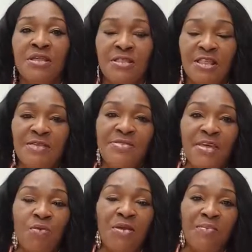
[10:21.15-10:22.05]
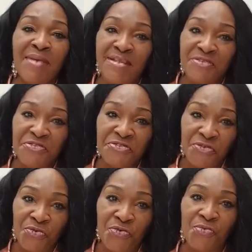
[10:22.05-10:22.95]
did the Ekweremadus
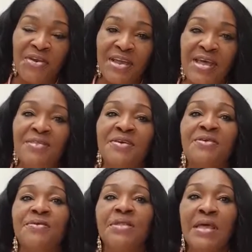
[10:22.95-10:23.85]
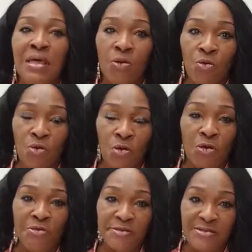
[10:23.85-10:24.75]
do regarding
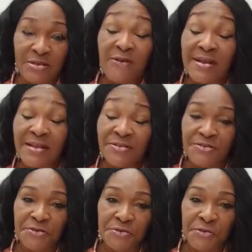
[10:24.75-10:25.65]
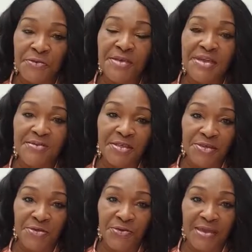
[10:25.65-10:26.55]
organ donor in
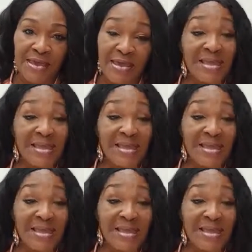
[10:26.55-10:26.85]
the UK?